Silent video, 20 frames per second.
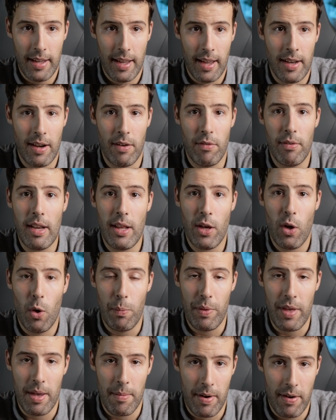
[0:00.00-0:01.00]
and I really
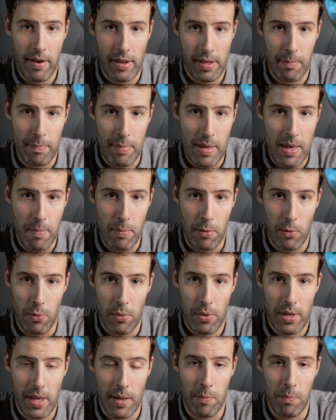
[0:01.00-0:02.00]
hope the American
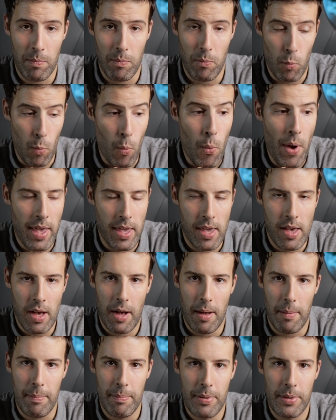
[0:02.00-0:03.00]
people can wake
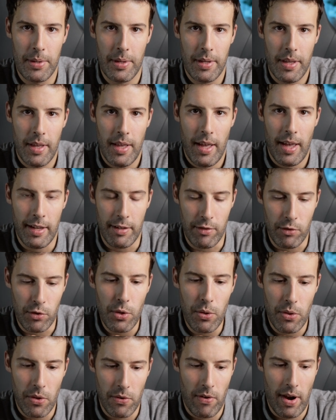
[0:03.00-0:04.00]
up and
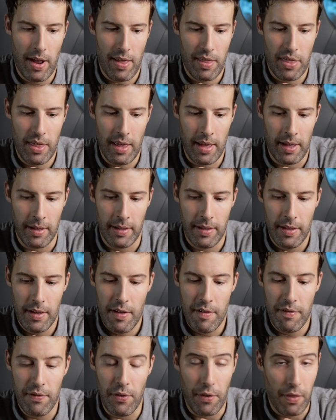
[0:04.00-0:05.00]
do the right thing
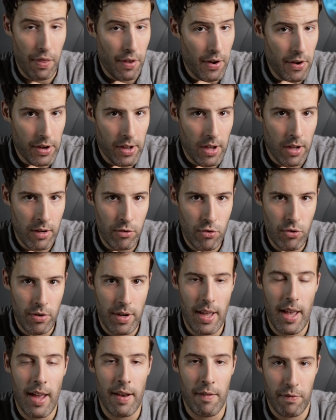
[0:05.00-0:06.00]
for their
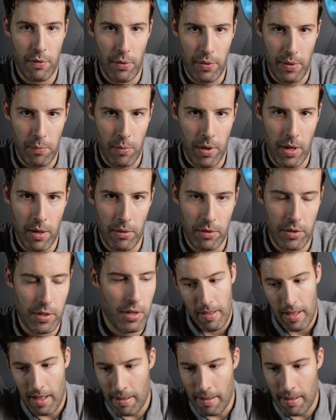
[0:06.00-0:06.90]
country and for the world.